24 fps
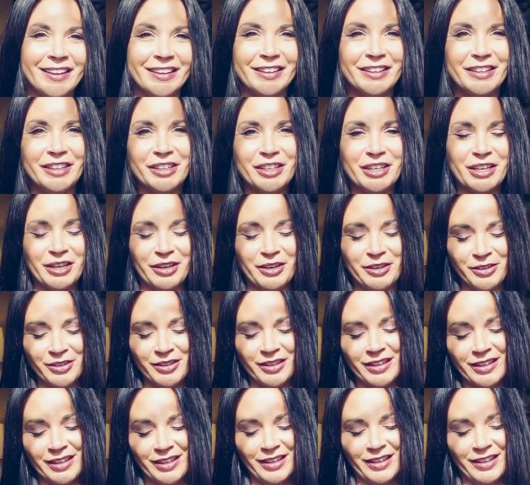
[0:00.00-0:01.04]
you
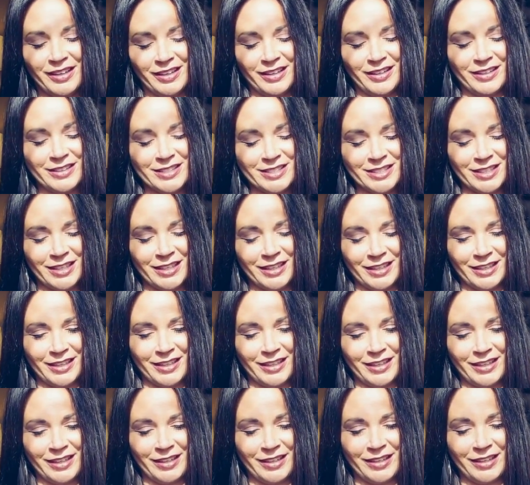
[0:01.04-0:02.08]
know, it's
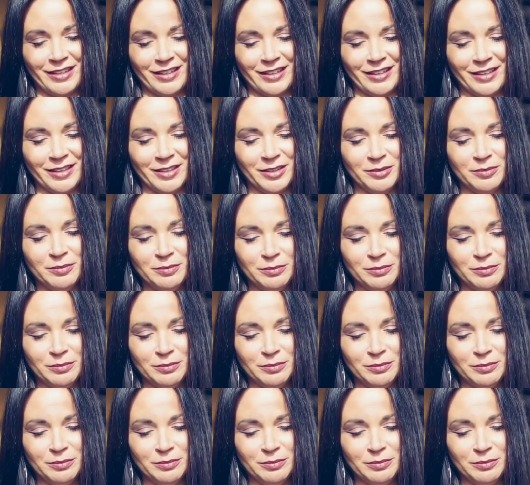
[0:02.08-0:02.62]
like, uh,